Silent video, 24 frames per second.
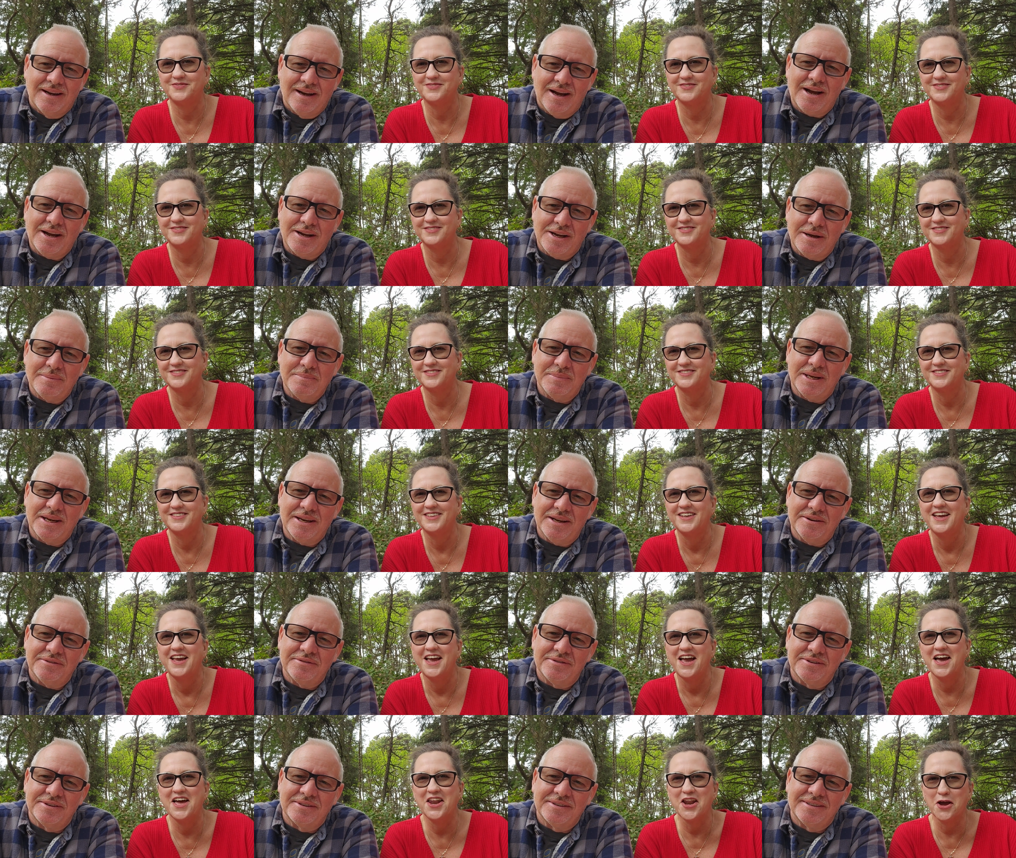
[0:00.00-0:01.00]
Speaker 1: Hi, I'm
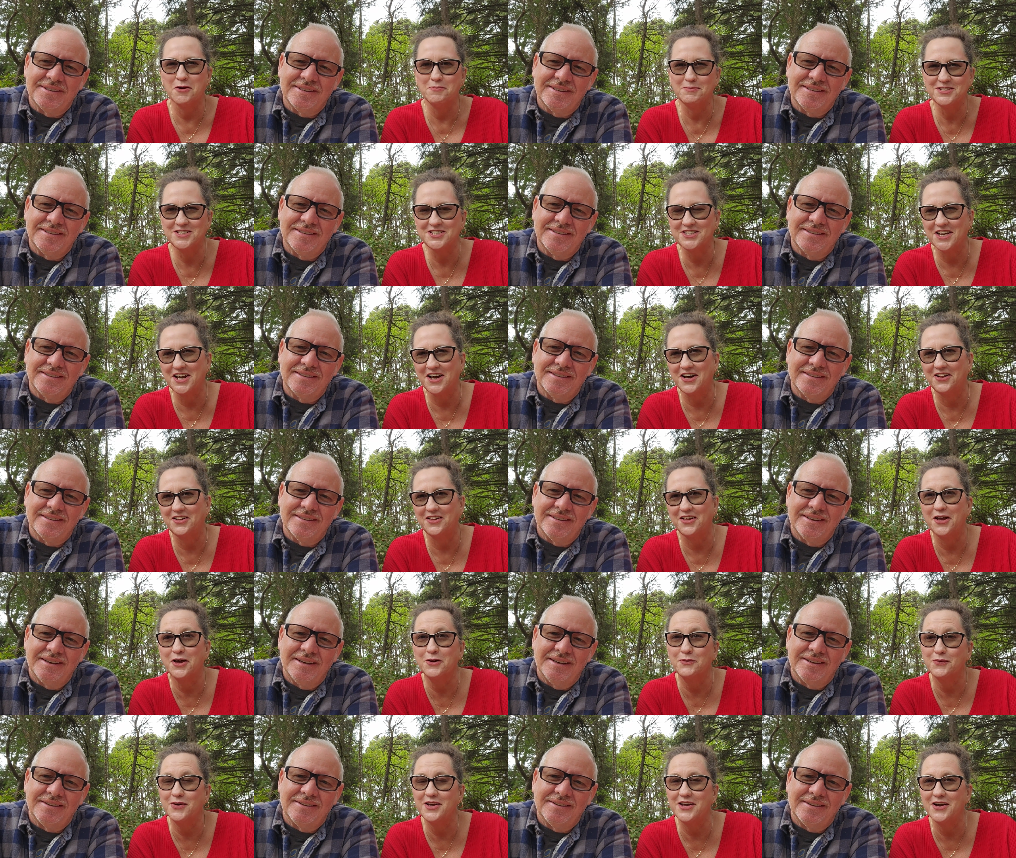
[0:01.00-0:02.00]
Dave. And
Speaker 2: I'm Michele,
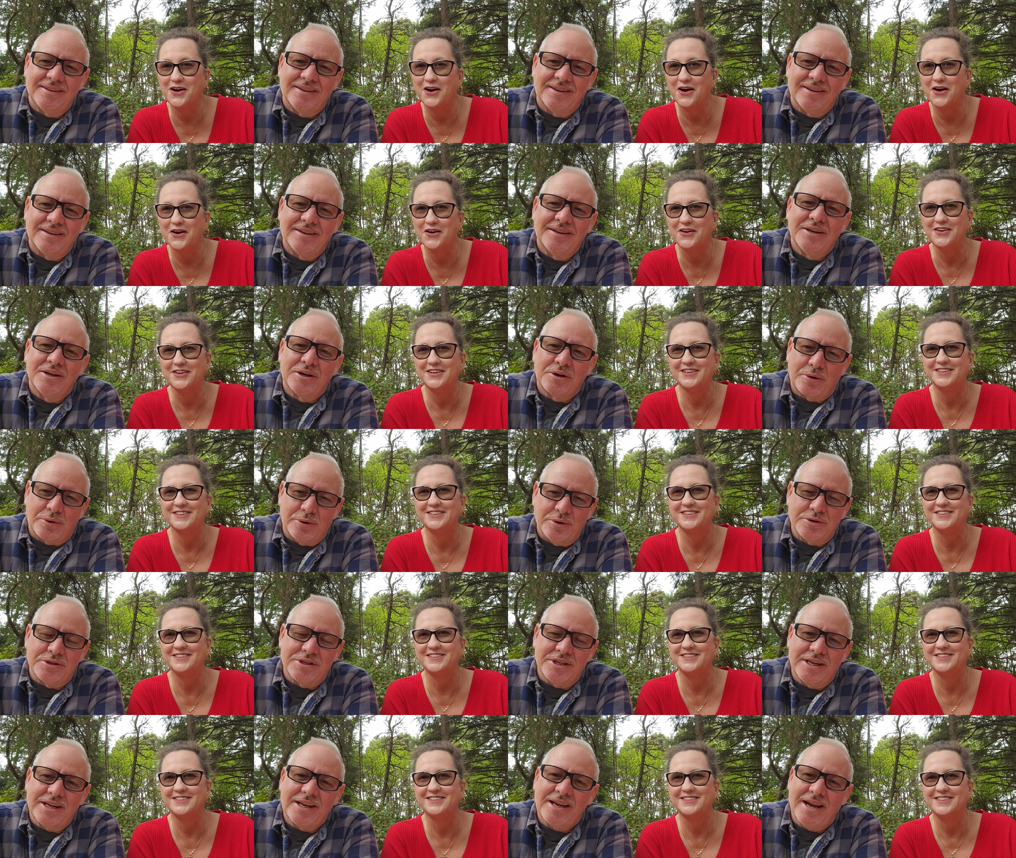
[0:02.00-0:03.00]
and we are
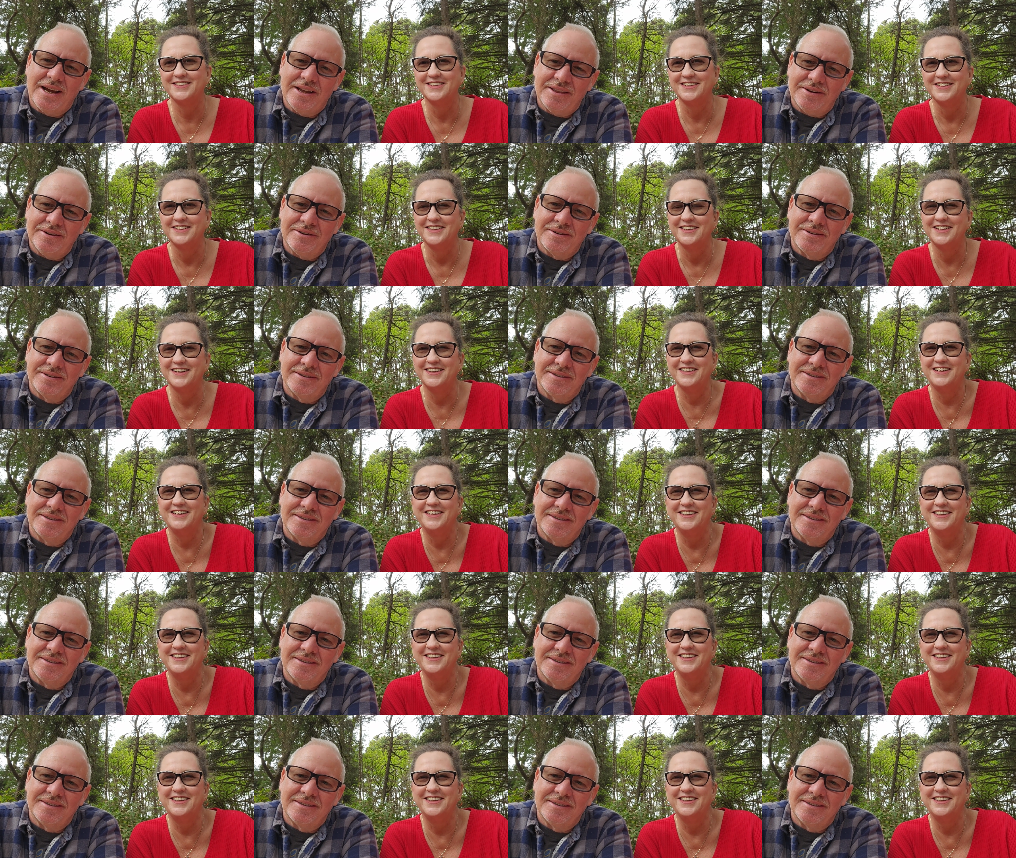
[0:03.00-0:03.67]
Speaker 1: Cruising Together.